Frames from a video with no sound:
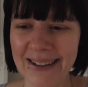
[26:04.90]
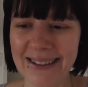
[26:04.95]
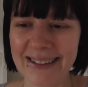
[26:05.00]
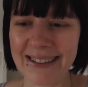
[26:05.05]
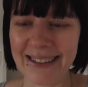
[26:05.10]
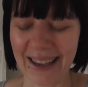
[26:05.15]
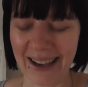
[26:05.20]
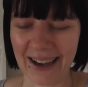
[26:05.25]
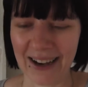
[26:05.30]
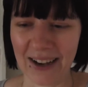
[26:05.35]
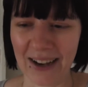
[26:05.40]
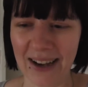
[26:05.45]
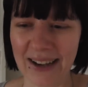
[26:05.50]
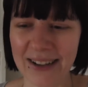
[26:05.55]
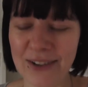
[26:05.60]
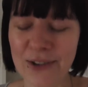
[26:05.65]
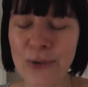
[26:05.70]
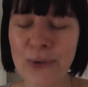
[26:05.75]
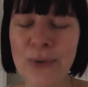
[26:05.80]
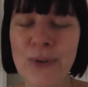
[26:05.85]
yeah,
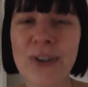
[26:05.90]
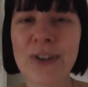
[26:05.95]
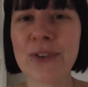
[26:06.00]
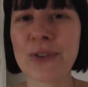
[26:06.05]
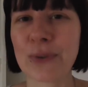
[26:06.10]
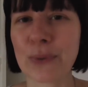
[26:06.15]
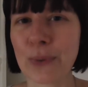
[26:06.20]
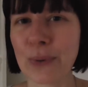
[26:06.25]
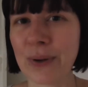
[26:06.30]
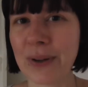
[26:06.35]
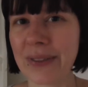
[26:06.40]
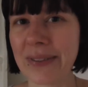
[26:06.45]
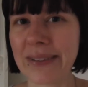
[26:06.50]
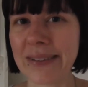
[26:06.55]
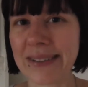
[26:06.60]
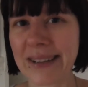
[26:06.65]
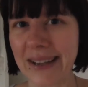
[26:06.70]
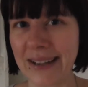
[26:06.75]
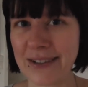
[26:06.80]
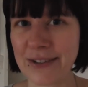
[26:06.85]
I do enjoy the
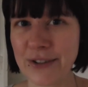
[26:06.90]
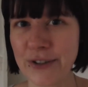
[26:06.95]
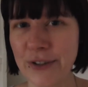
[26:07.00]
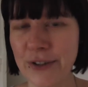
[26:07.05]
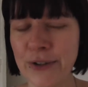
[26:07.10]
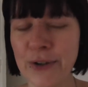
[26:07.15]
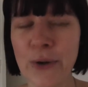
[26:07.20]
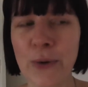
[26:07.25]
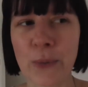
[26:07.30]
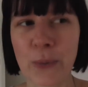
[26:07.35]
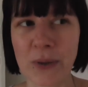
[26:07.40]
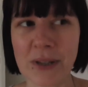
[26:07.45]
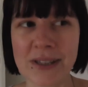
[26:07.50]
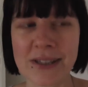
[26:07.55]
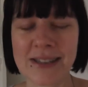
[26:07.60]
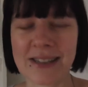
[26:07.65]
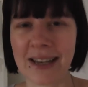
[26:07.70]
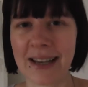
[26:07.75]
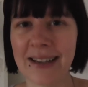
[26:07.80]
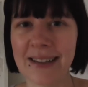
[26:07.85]
tension with
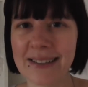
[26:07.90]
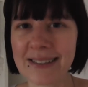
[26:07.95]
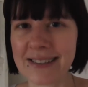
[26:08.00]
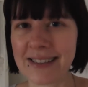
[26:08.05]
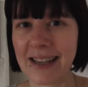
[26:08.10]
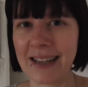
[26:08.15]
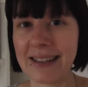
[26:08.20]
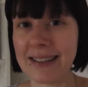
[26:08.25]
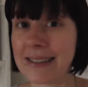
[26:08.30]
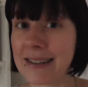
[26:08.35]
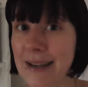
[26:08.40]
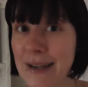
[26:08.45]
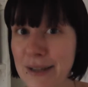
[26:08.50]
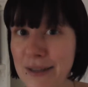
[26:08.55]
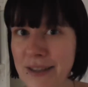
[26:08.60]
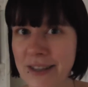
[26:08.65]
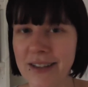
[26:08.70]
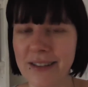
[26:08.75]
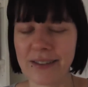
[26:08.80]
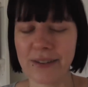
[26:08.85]
Silas and
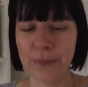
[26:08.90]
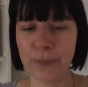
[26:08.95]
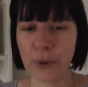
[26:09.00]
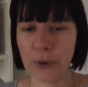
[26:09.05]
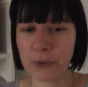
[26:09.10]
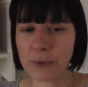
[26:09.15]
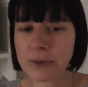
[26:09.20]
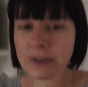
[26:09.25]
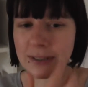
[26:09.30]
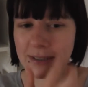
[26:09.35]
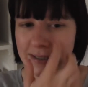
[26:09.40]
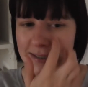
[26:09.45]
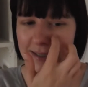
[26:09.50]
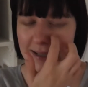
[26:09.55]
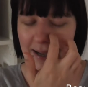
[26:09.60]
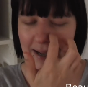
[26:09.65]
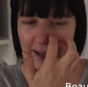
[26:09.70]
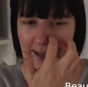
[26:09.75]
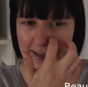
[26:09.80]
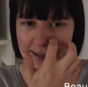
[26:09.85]
Death the most,
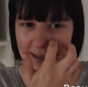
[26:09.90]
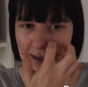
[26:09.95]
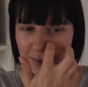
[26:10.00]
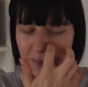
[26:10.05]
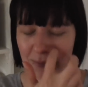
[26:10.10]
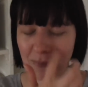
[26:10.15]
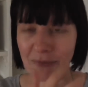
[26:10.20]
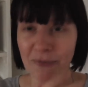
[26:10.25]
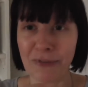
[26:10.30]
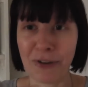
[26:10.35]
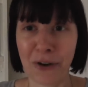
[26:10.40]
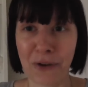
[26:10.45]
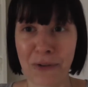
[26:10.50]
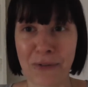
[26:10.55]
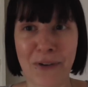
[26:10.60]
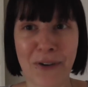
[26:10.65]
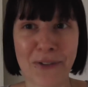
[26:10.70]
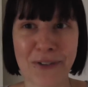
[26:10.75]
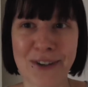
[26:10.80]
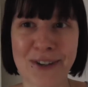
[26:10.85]
and I'm very,
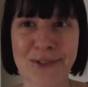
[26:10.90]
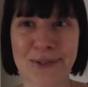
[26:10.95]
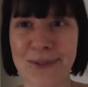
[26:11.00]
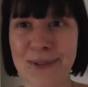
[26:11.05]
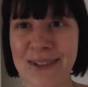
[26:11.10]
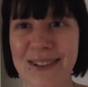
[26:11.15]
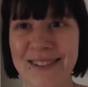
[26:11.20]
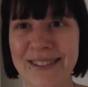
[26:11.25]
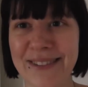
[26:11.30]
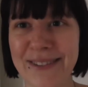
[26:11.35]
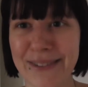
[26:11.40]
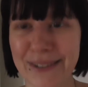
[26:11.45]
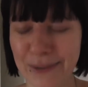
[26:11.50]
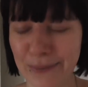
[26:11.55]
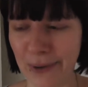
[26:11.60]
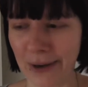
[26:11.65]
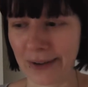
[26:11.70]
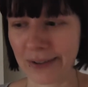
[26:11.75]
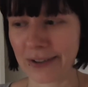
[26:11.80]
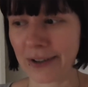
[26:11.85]
very intrigued to see
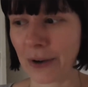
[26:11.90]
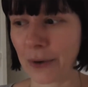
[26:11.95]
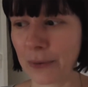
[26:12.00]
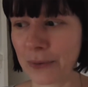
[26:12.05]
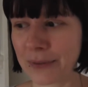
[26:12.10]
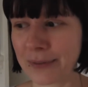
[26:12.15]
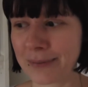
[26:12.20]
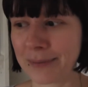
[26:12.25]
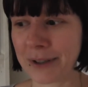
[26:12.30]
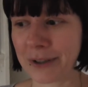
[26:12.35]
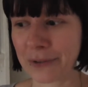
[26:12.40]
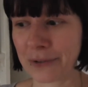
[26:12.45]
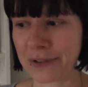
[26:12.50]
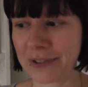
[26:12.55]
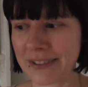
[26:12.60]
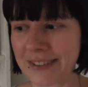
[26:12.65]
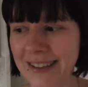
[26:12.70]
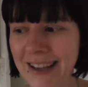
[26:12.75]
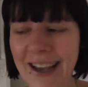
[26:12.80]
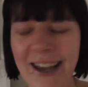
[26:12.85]
where it goes,
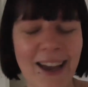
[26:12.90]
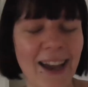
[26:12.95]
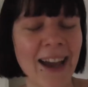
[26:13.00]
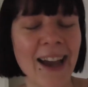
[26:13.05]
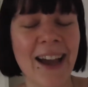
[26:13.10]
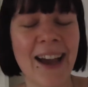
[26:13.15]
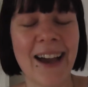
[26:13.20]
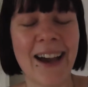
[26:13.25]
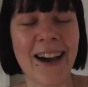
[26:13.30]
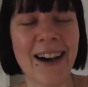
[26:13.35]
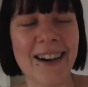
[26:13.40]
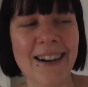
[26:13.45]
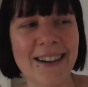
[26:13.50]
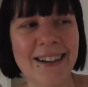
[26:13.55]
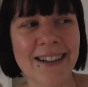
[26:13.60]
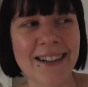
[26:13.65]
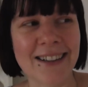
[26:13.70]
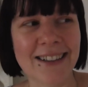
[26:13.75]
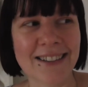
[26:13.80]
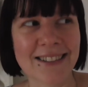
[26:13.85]
because
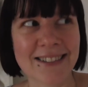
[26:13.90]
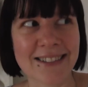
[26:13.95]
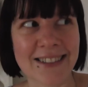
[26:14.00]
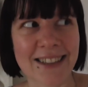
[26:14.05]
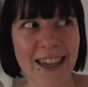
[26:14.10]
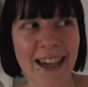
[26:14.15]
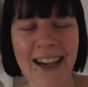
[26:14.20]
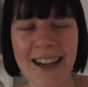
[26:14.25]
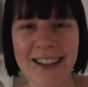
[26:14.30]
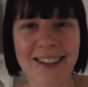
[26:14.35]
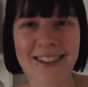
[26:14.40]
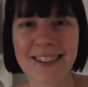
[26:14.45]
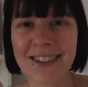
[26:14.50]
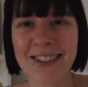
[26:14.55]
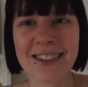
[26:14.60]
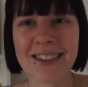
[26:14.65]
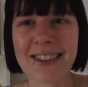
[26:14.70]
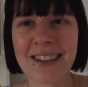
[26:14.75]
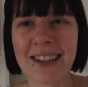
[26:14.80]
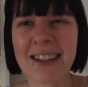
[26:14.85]
yeah,
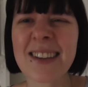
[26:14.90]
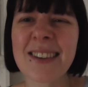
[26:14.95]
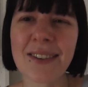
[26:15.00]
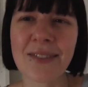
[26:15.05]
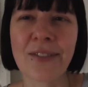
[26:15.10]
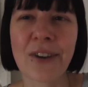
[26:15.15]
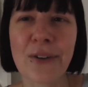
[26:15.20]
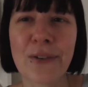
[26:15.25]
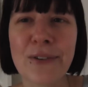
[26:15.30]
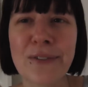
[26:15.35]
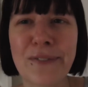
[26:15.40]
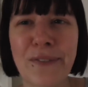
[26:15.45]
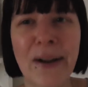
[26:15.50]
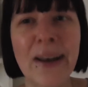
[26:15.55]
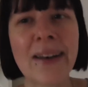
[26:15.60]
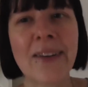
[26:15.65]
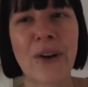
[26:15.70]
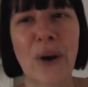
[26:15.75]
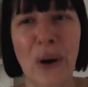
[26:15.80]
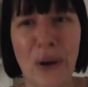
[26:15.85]
it's a very
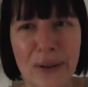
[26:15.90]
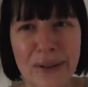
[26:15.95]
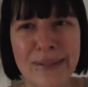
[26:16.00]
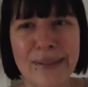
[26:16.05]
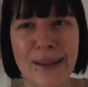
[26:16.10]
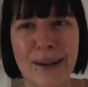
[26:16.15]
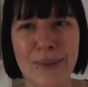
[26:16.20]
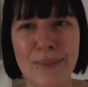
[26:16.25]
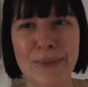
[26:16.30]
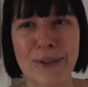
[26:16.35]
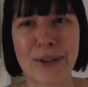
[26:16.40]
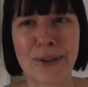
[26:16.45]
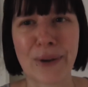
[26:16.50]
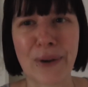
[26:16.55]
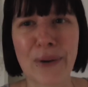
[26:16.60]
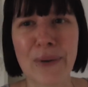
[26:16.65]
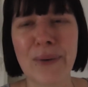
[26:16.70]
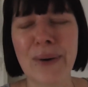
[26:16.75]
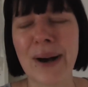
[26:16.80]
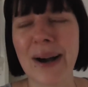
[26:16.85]
fun concept, you
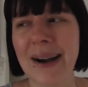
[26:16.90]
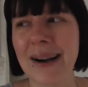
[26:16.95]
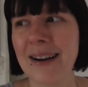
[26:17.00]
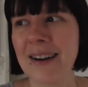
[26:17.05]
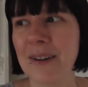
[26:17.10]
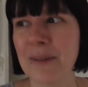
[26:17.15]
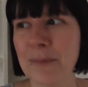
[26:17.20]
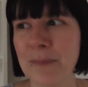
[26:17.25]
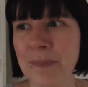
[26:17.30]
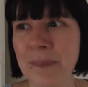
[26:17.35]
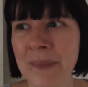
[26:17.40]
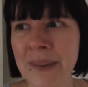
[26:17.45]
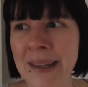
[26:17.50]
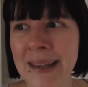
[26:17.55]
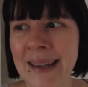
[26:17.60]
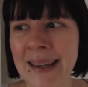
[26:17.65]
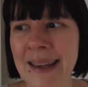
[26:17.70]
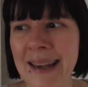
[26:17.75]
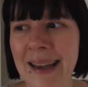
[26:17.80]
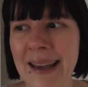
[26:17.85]
know,
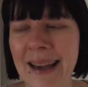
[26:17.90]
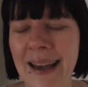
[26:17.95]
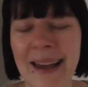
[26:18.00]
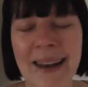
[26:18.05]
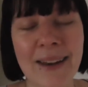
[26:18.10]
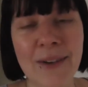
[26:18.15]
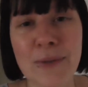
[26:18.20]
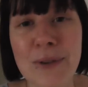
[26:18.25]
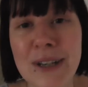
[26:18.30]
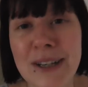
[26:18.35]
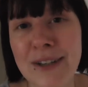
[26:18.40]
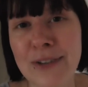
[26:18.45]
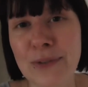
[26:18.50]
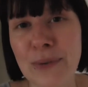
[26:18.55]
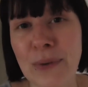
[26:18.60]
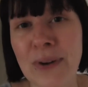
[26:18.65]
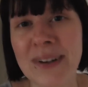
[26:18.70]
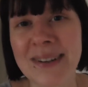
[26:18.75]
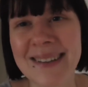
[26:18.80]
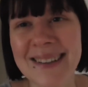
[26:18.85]
and I really
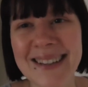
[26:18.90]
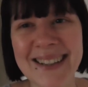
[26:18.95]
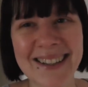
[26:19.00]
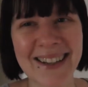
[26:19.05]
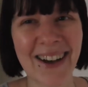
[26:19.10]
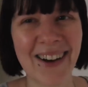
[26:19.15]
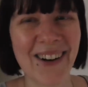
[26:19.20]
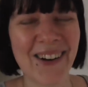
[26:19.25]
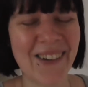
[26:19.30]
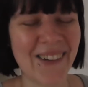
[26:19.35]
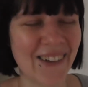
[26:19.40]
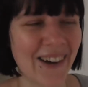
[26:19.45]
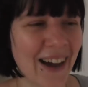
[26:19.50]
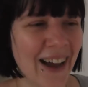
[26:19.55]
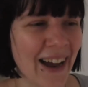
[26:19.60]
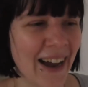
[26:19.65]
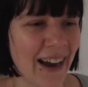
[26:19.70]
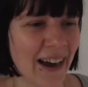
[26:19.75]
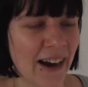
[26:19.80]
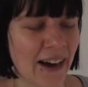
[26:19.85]
enjoy it. So
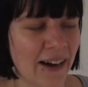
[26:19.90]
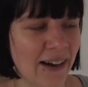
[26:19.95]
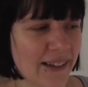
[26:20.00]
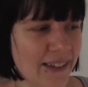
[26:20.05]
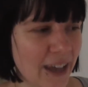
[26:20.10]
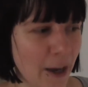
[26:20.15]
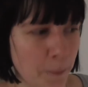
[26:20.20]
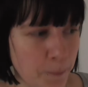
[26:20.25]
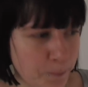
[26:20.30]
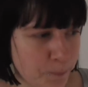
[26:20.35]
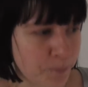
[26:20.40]
yeah.